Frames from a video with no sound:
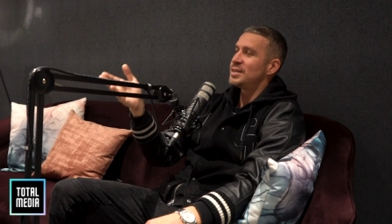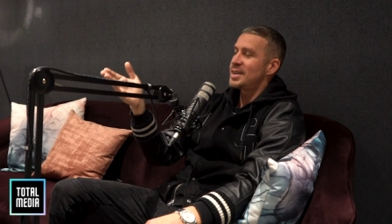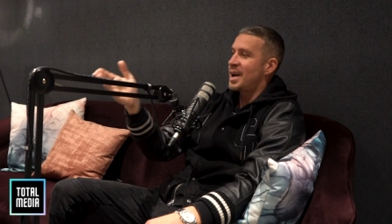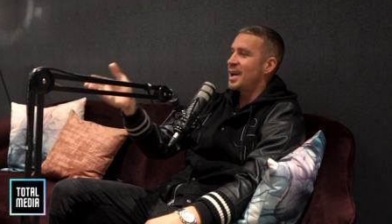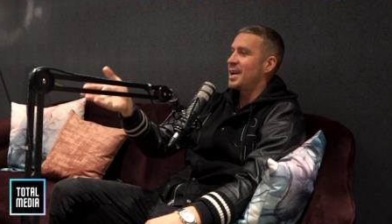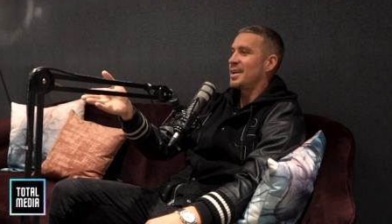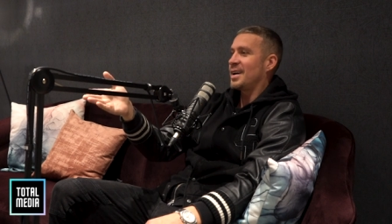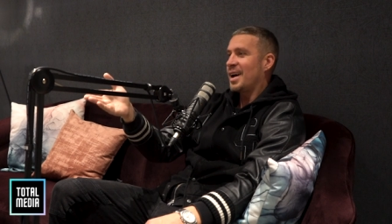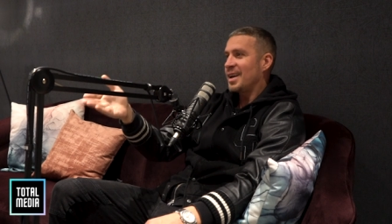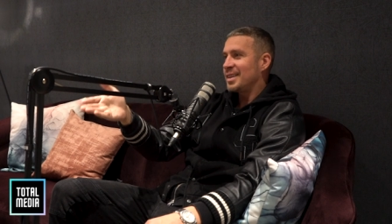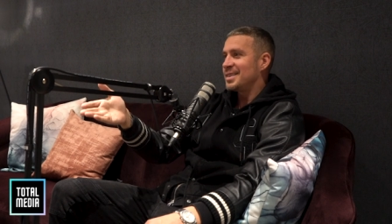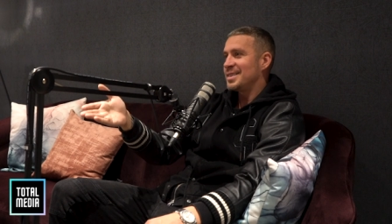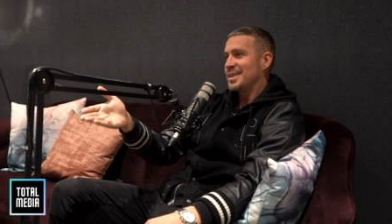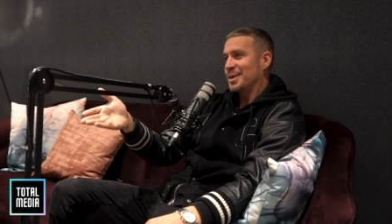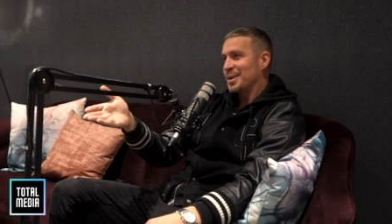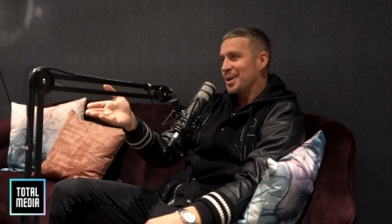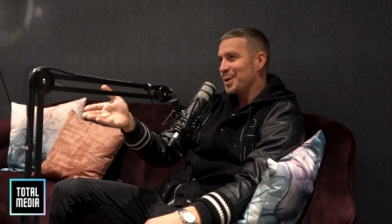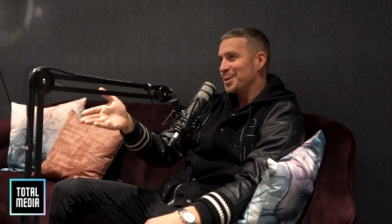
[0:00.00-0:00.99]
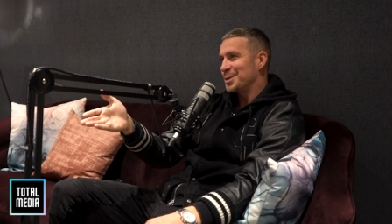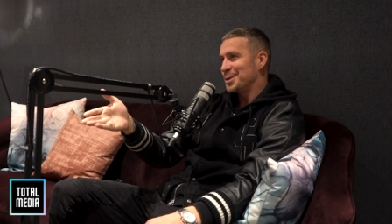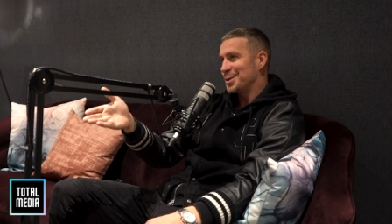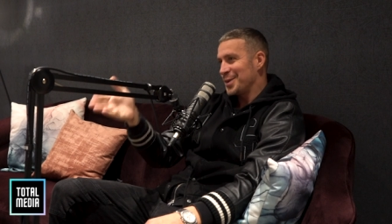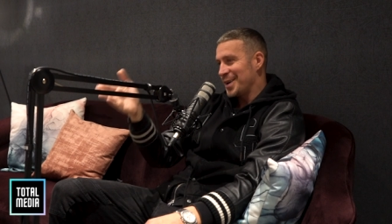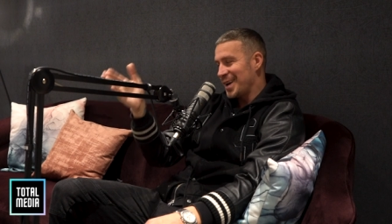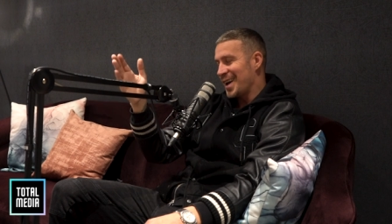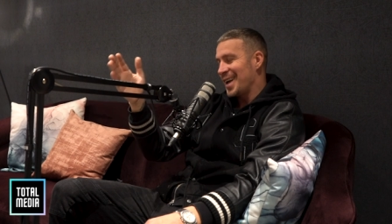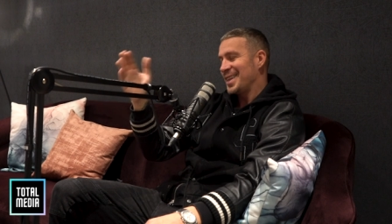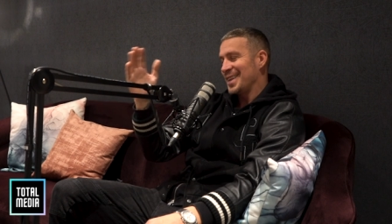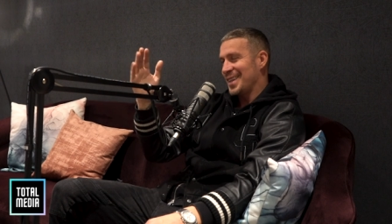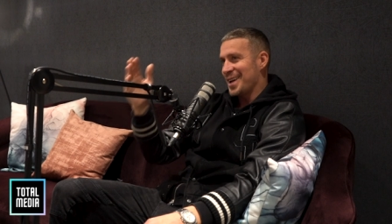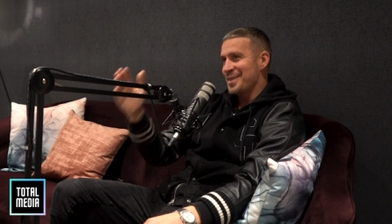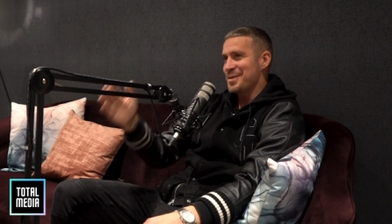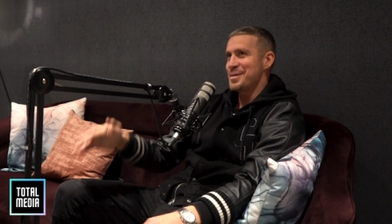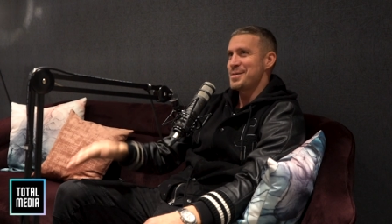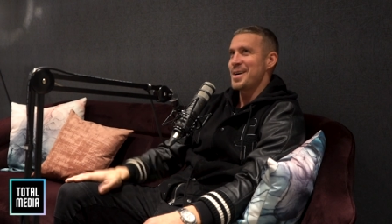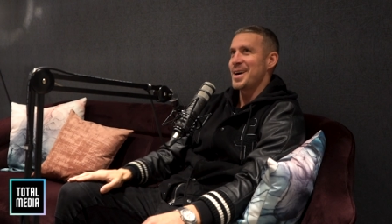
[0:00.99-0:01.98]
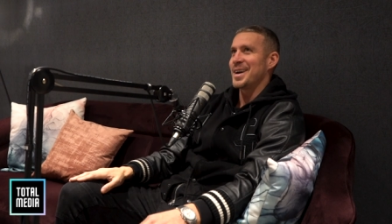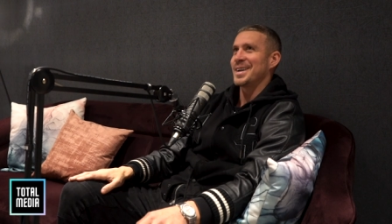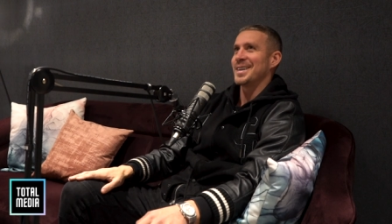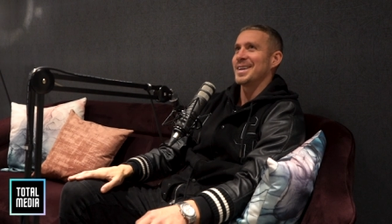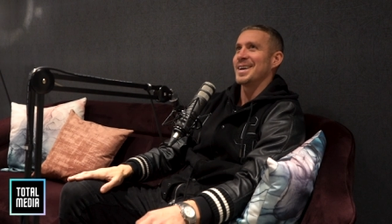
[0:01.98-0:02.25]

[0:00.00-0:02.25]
So I had to tell the whole story. I did have a fact